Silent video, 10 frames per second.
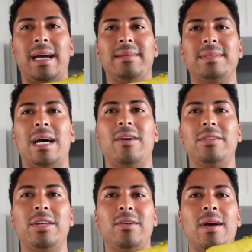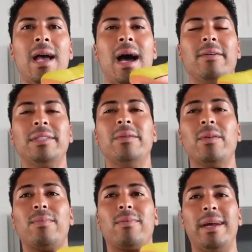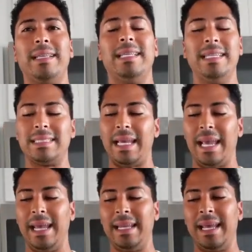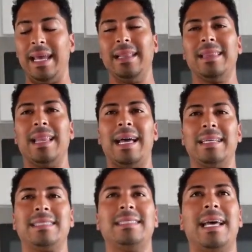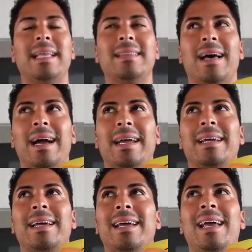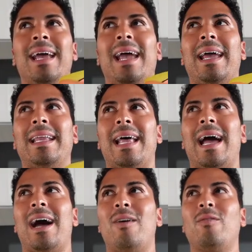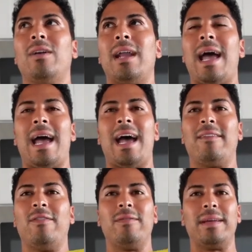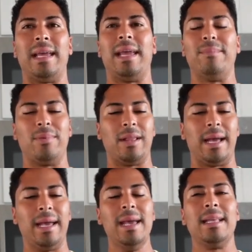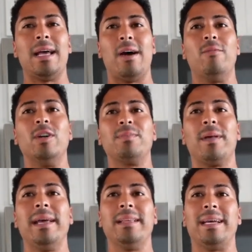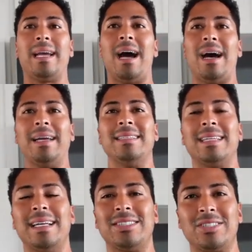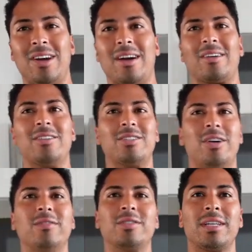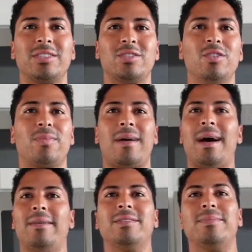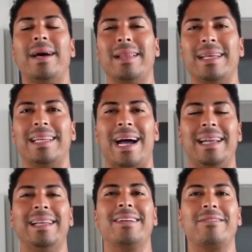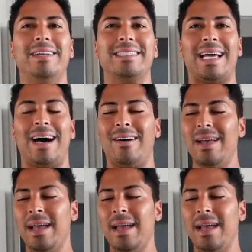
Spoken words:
I am telling you, I was able to break these in less than like an hour and a half of gameplay. Now I was playing like high intense soccer, so it was like super hot. It was about like 90 degrees out.